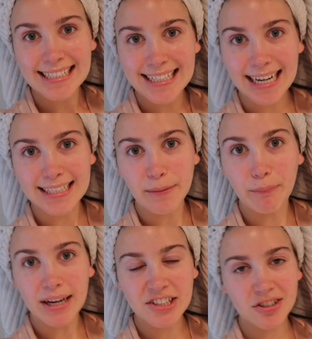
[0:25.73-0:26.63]
take
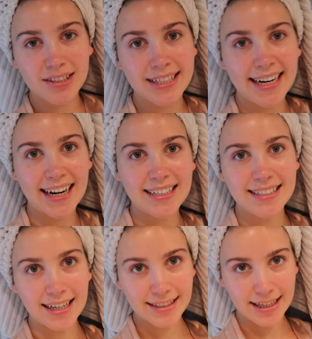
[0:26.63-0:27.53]
some pictures tonight
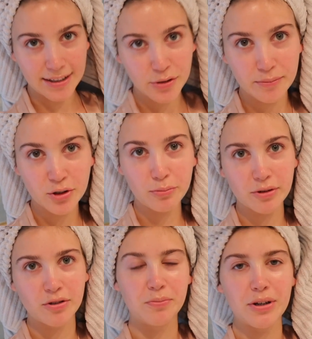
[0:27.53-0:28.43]
at sunset. So I'm super
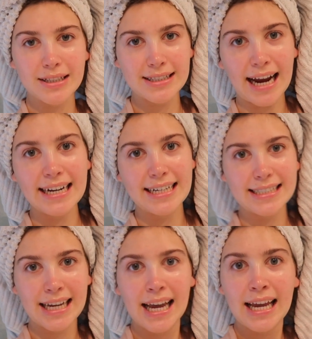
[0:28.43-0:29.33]

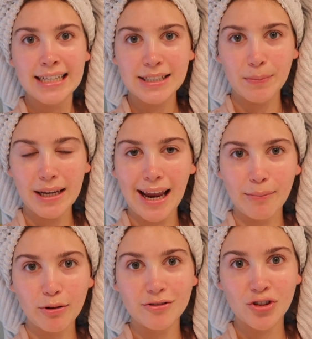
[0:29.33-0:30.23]
excited to be
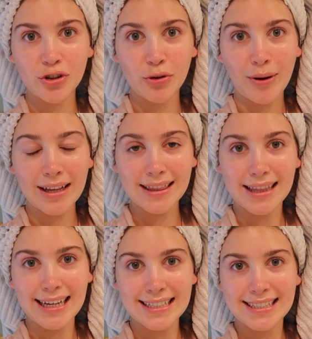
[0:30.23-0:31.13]
able to at
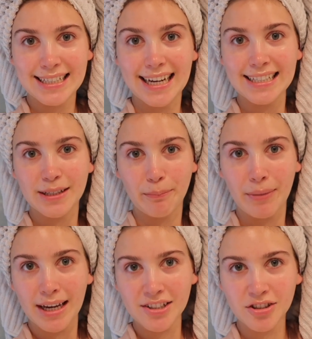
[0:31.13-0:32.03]
least get some
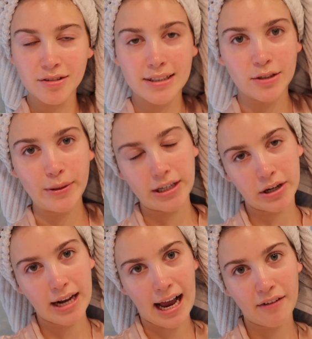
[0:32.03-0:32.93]
pictures since we
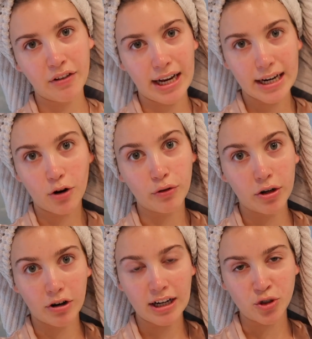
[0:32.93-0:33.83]
couldn't have like a
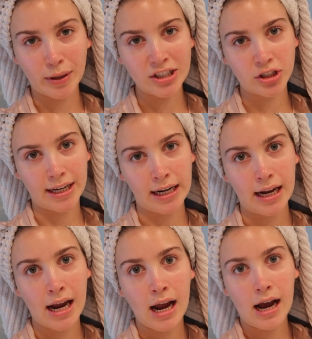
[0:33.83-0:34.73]
real graduation.
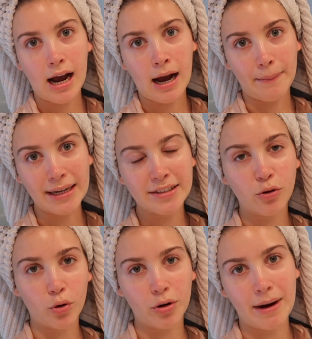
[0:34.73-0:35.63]
I
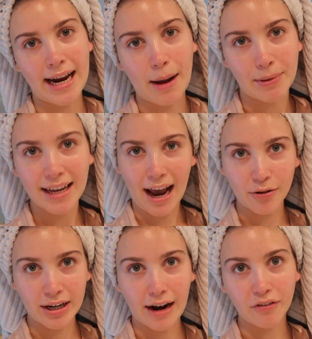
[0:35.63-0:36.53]
still ordered my cap and
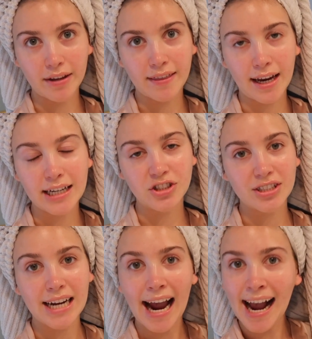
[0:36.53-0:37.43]
gown and everything
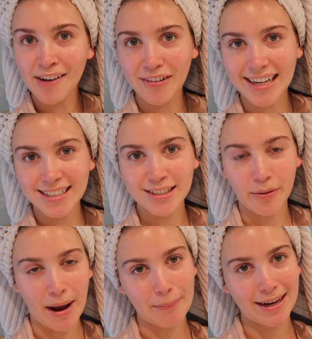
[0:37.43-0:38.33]
just to have it.
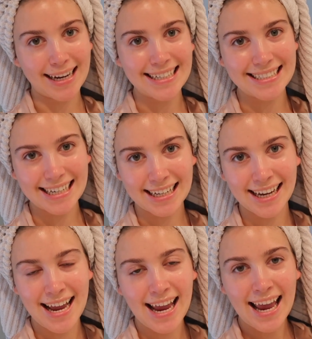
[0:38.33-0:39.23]
So I'm happy I get to